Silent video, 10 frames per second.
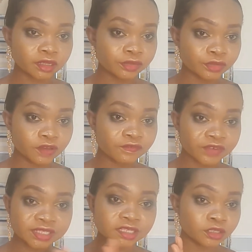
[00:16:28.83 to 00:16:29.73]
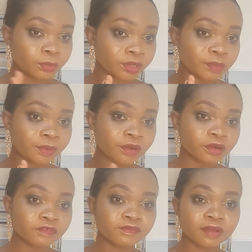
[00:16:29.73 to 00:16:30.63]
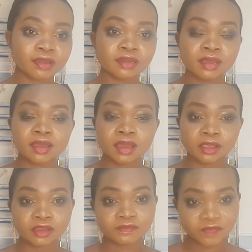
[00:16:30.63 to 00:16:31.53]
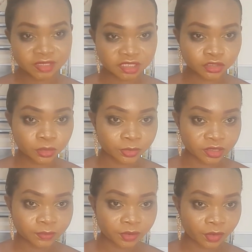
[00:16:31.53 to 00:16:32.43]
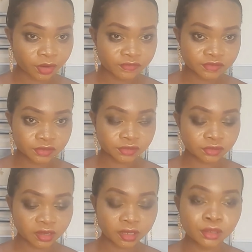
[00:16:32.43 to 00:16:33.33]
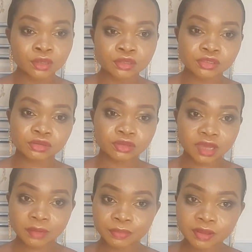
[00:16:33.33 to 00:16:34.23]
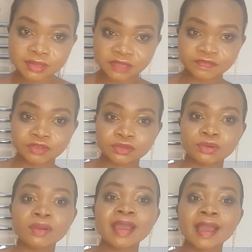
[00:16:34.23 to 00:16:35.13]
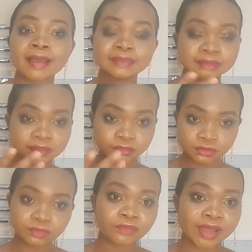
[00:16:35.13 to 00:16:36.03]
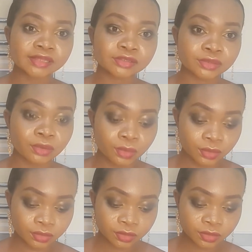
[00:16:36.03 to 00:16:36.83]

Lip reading: You have written your body paragraph 1 and you have written your body paragraph 2. Okay, so you can pause the video and write your own.